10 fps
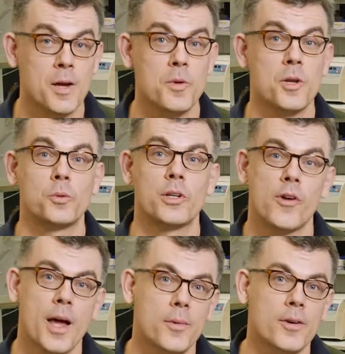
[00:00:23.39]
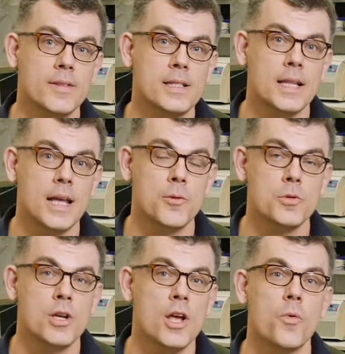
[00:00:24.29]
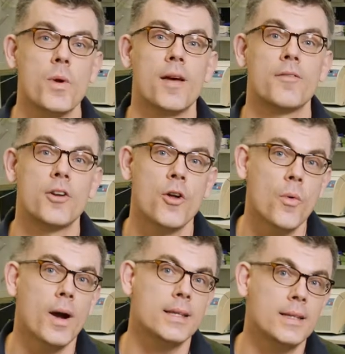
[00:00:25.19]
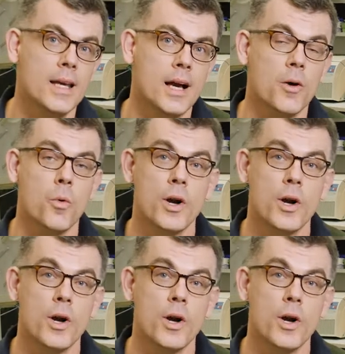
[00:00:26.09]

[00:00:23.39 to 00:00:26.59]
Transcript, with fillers: we know the grammar of this language, we have no idea